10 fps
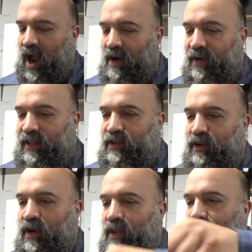I already
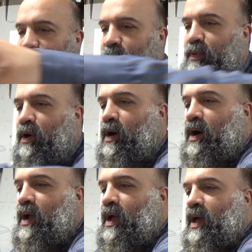took all of this
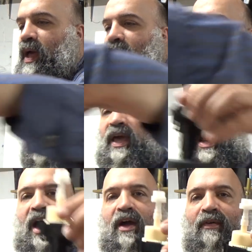apart,
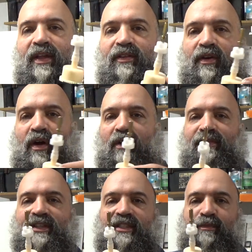and I already took all
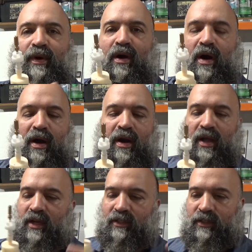of this apart.
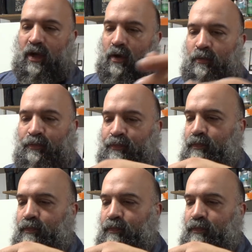So,